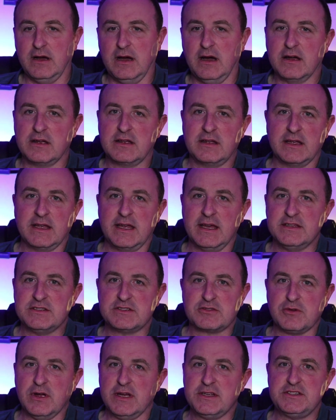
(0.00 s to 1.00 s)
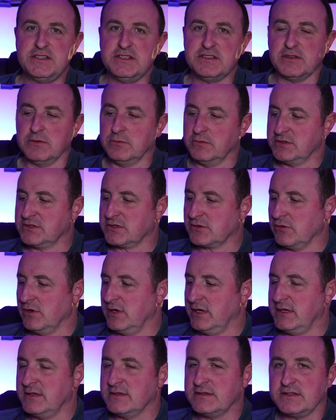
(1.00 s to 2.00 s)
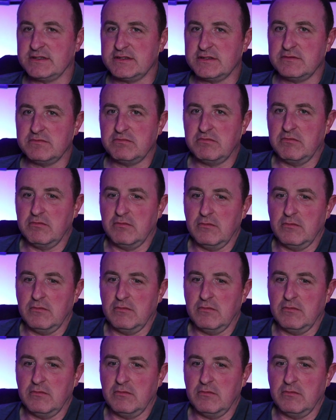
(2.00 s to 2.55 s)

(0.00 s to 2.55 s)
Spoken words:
I can get scratches on my screens.